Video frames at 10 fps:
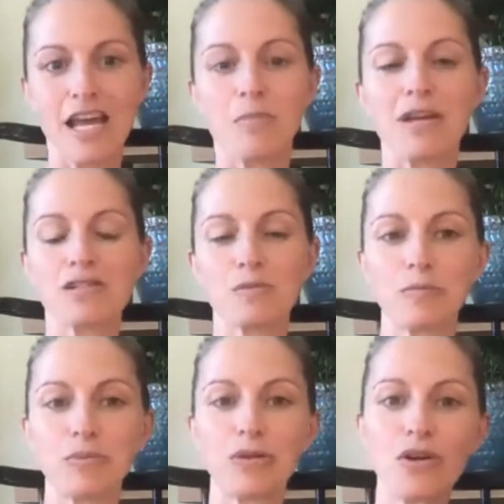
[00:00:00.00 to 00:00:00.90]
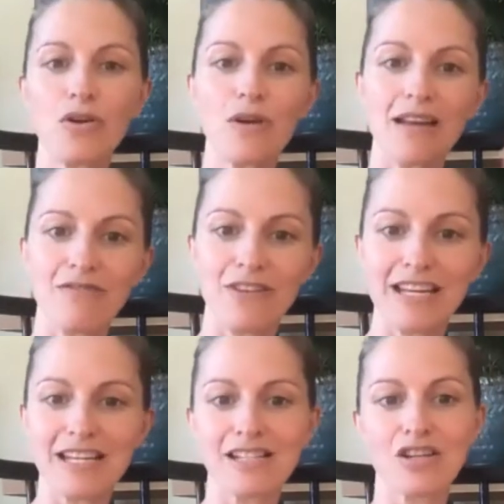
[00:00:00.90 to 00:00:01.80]
because when Pluto and
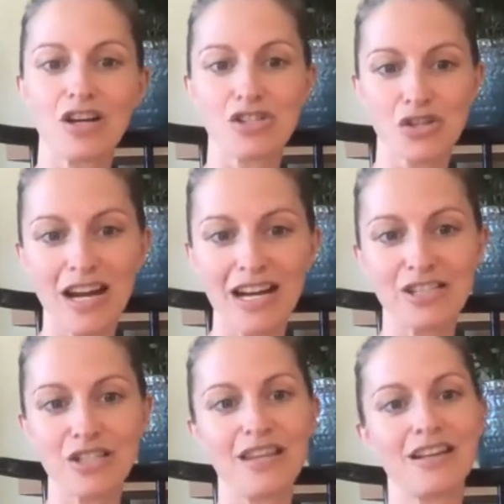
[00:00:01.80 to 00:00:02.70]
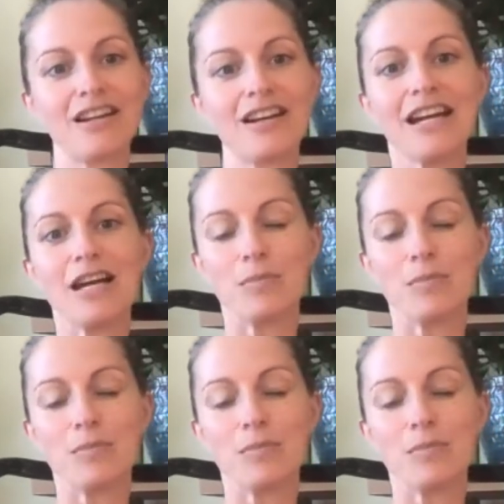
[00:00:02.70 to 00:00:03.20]
Venus are trine each other,